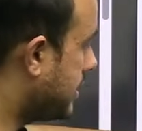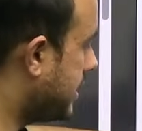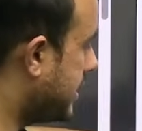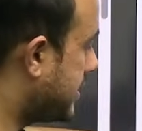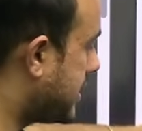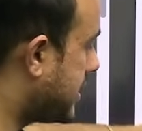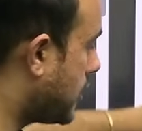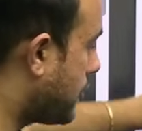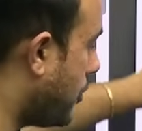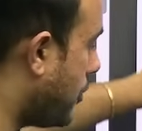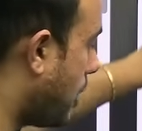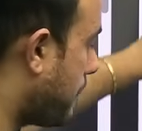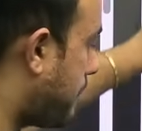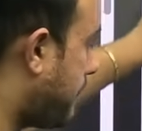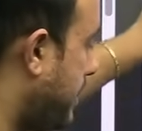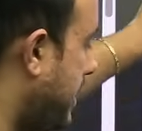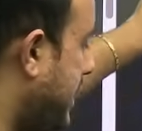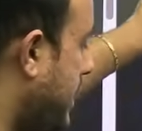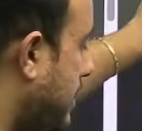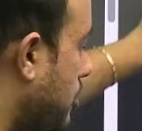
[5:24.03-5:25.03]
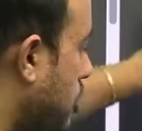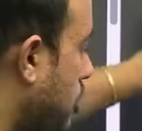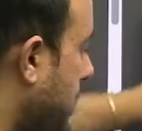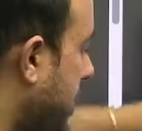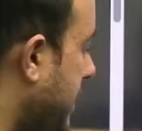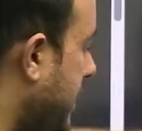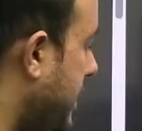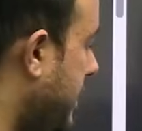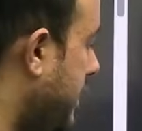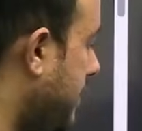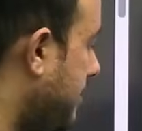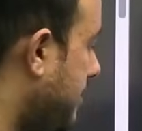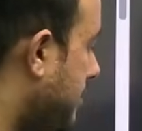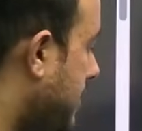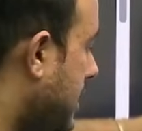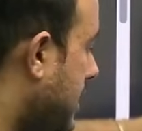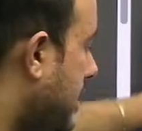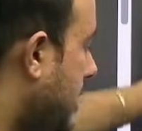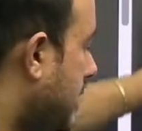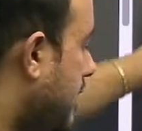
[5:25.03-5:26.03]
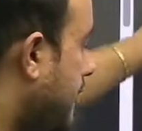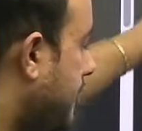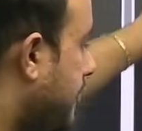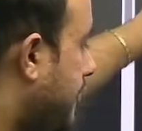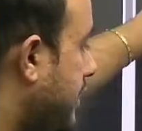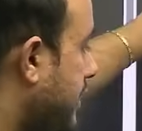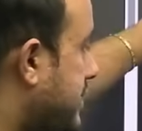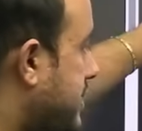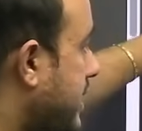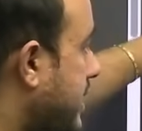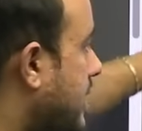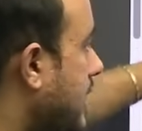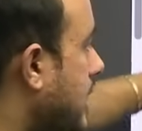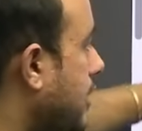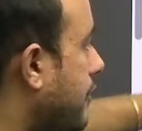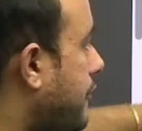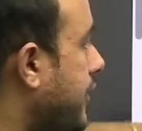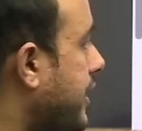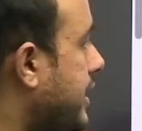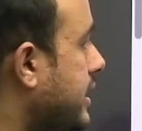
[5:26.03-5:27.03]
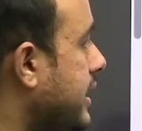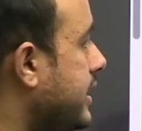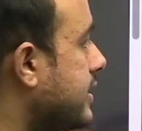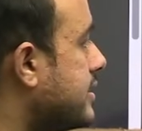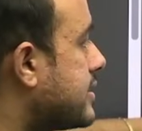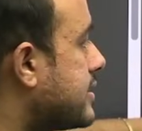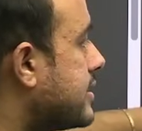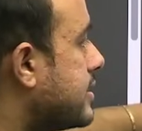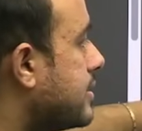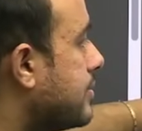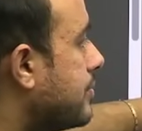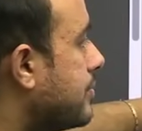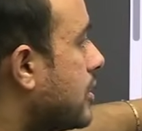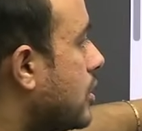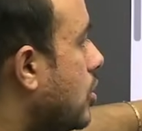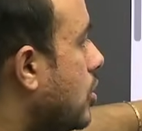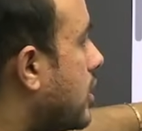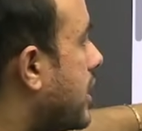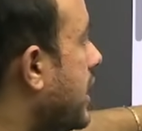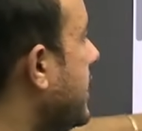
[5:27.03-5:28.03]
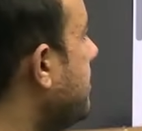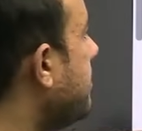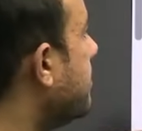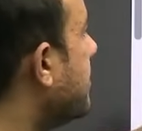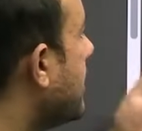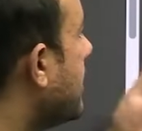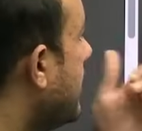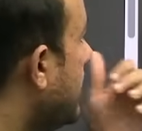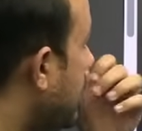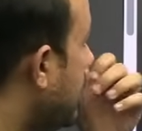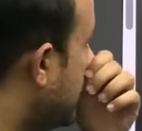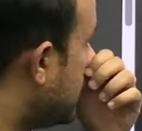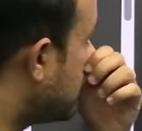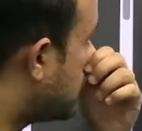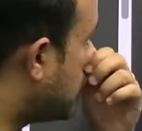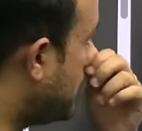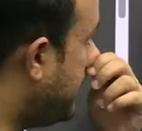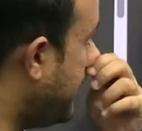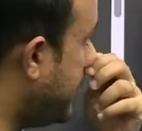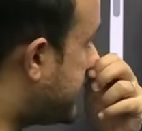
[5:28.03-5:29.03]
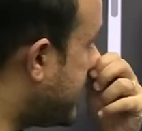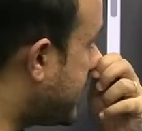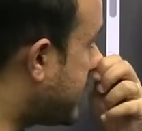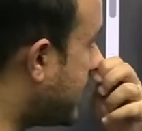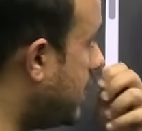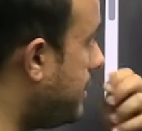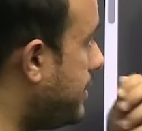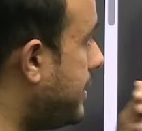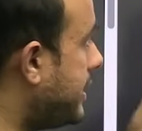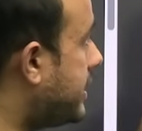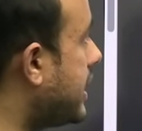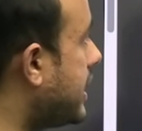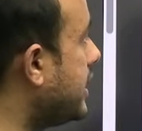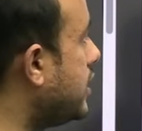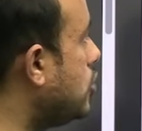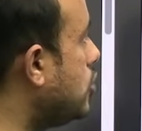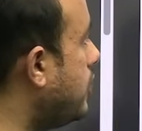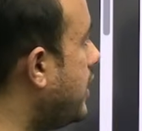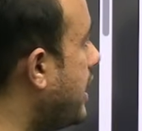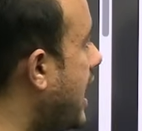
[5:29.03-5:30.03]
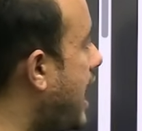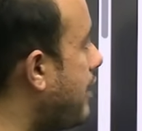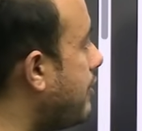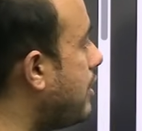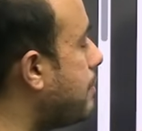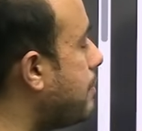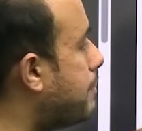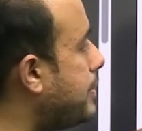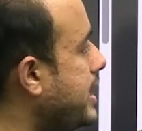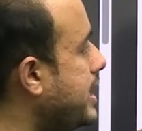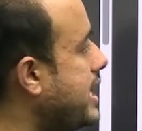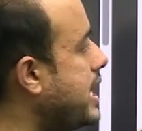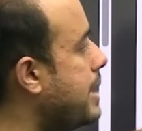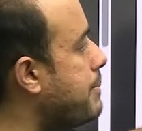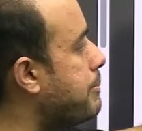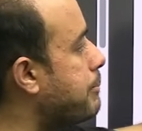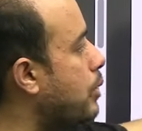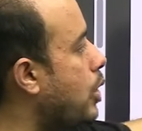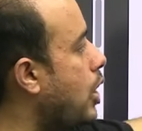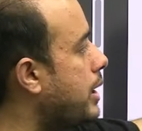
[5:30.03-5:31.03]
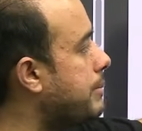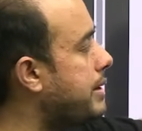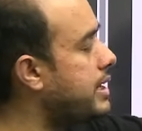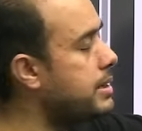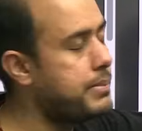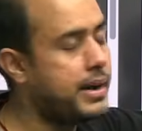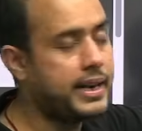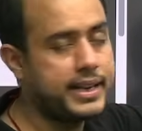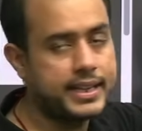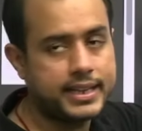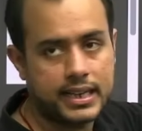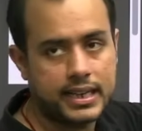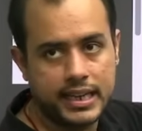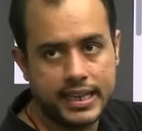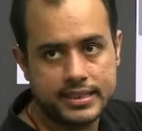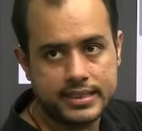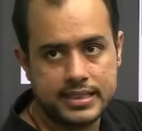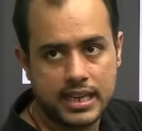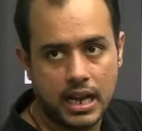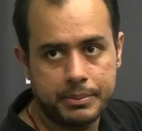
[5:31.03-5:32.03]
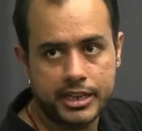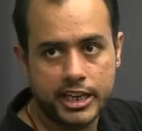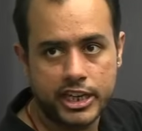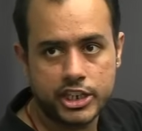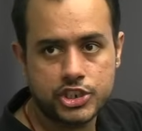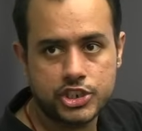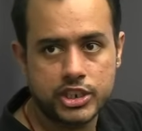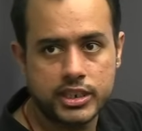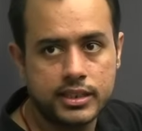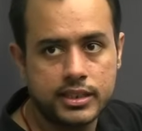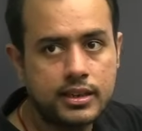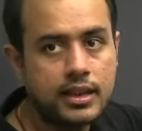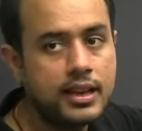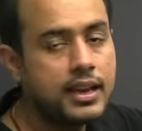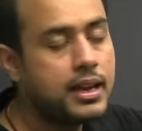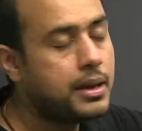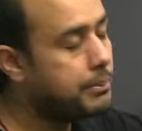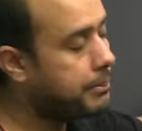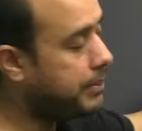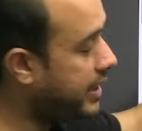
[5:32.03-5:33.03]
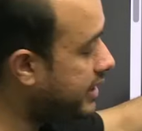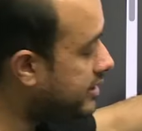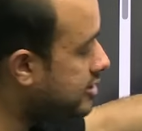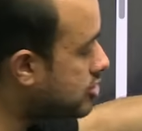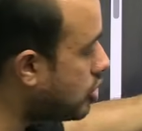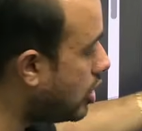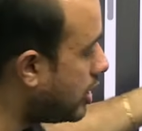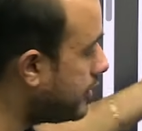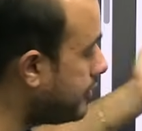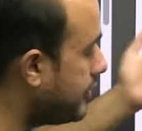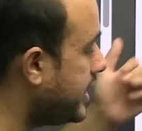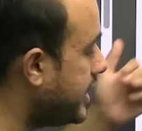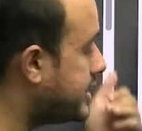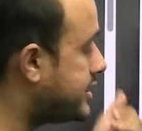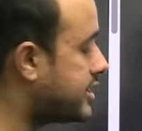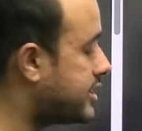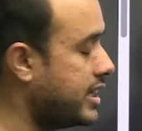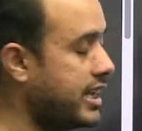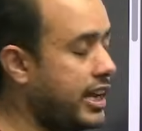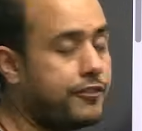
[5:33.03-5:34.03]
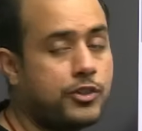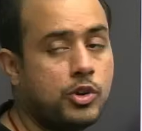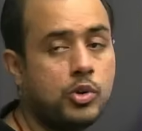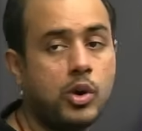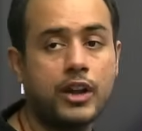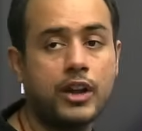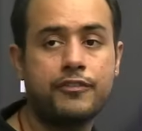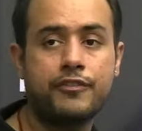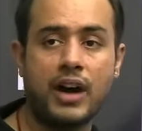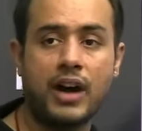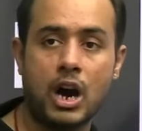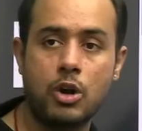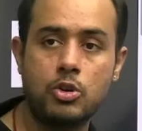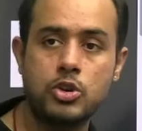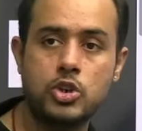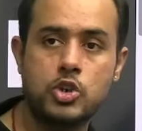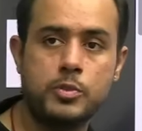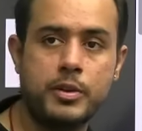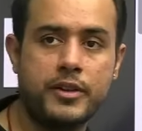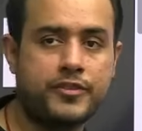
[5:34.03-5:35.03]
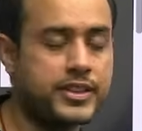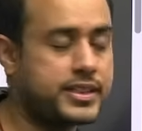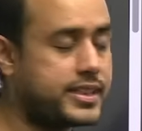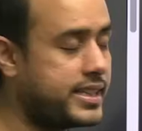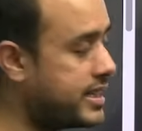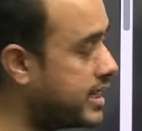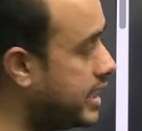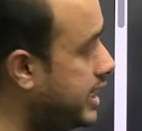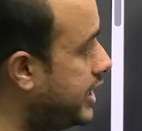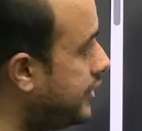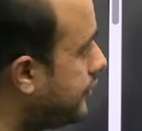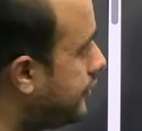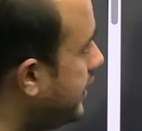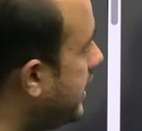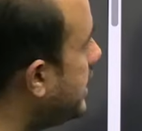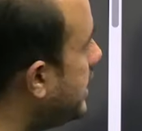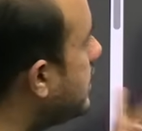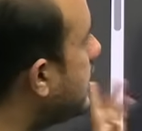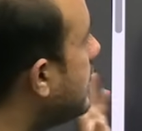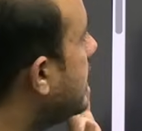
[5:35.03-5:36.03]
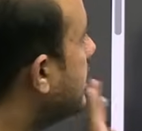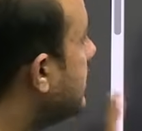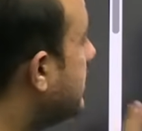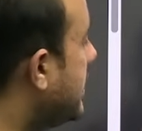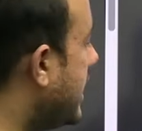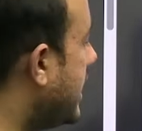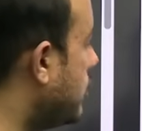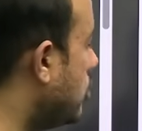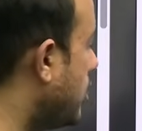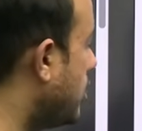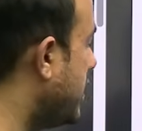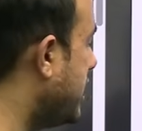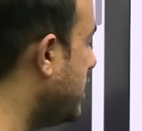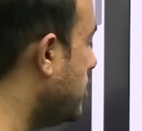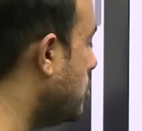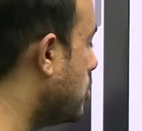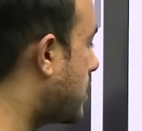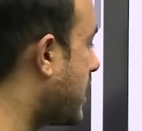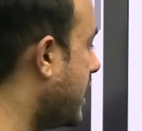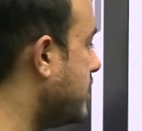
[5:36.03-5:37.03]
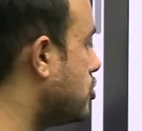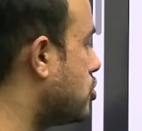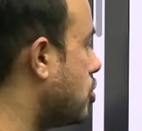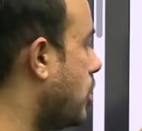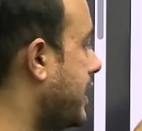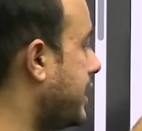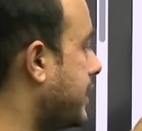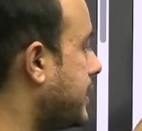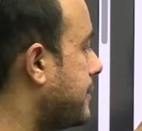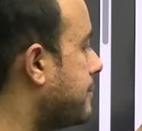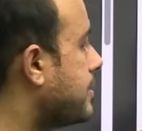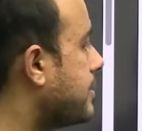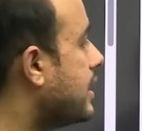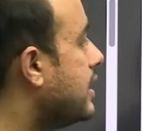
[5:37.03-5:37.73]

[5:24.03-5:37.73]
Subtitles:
This is for PWBD, physical fitness. Okay. So basically, beta, you will have a pre-employment medical examination based on which if you are found to be physically fit, then only you can join.